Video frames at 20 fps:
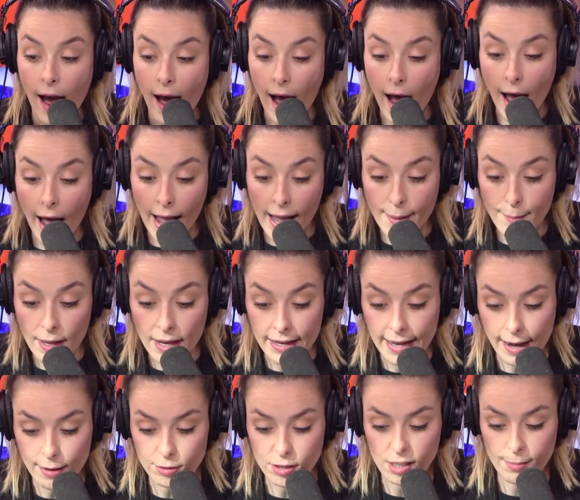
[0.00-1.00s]
I'm
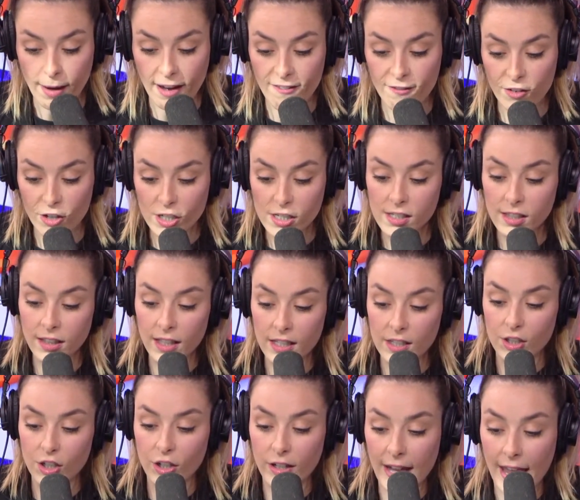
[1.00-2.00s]
announcing my first
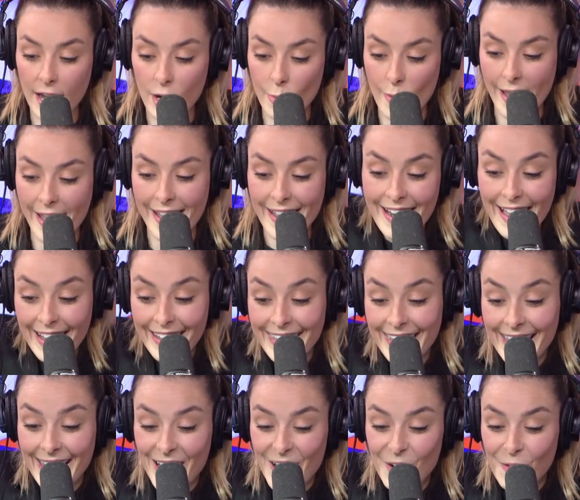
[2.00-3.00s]
listener getaway, and I
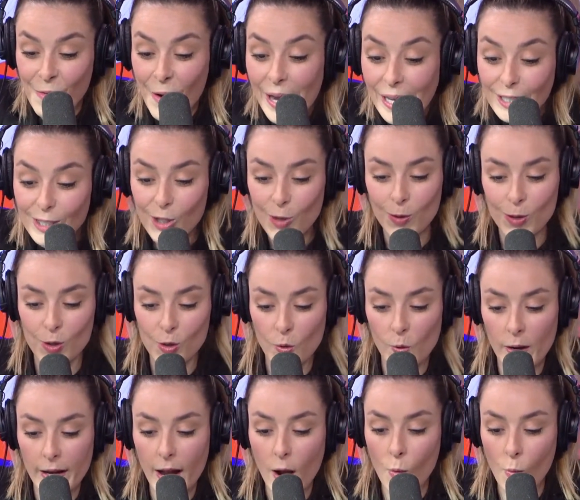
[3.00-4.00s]
can't wait to
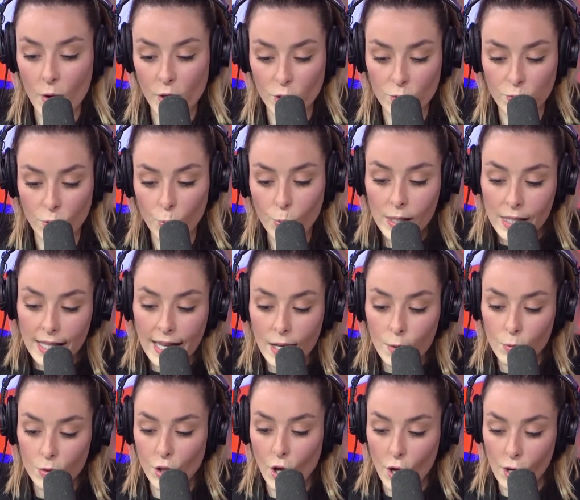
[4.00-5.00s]
enjoy a wonderful weekend
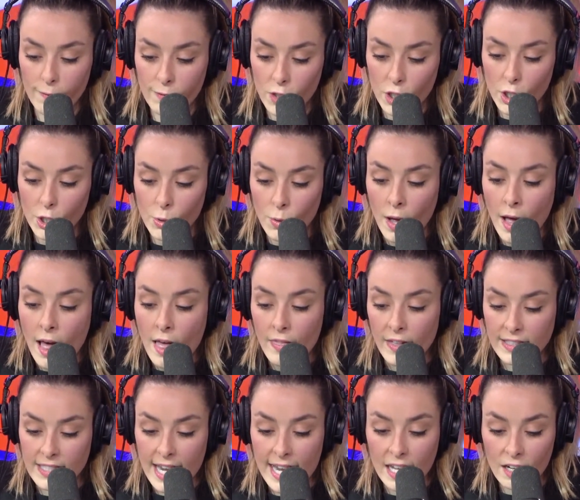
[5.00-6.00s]
with all of you
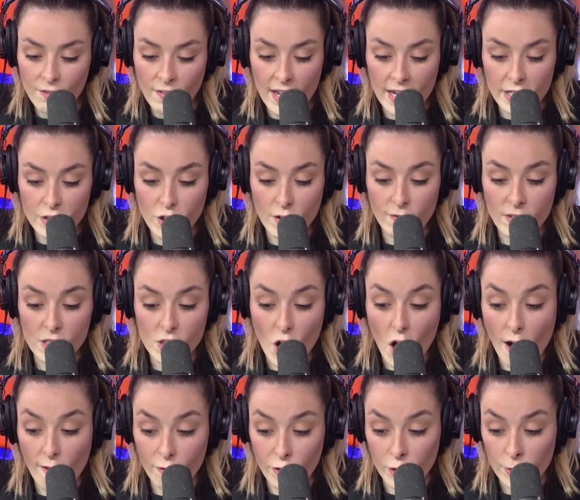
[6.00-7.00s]
that take advantage of this
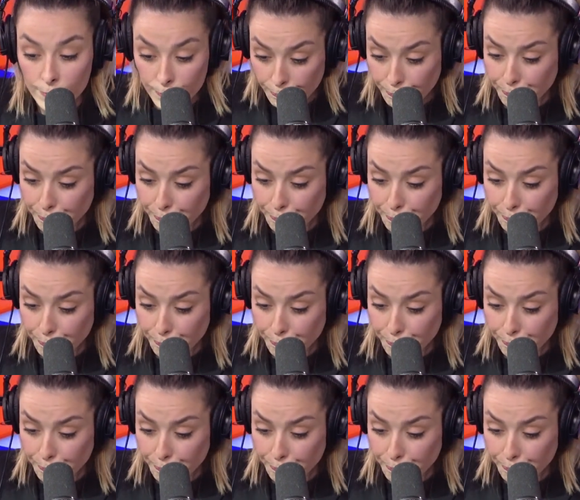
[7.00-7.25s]
offer.